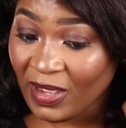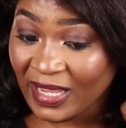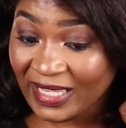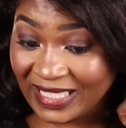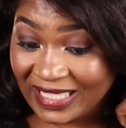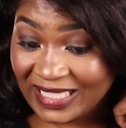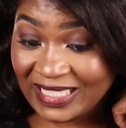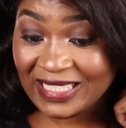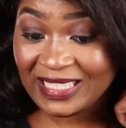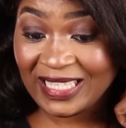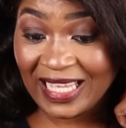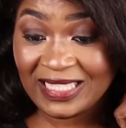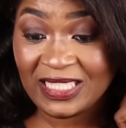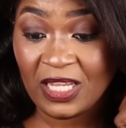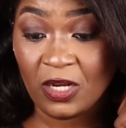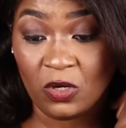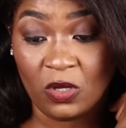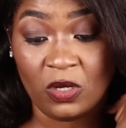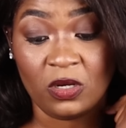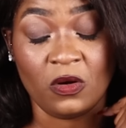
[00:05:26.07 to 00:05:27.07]
Like it,
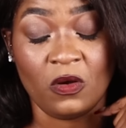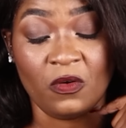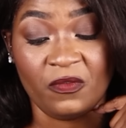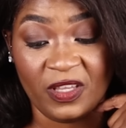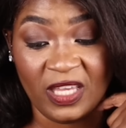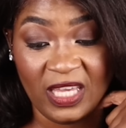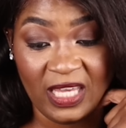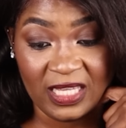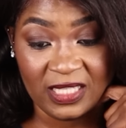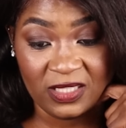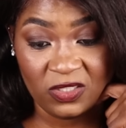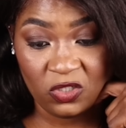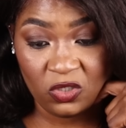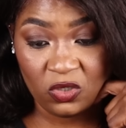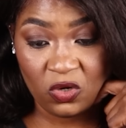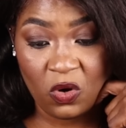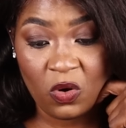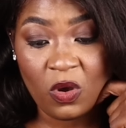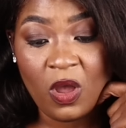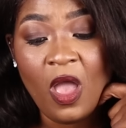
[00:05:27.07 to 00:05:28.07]
that's a lot of kids,
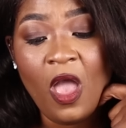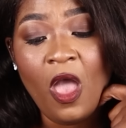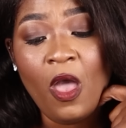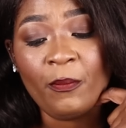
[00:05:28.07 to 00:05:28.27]
you know.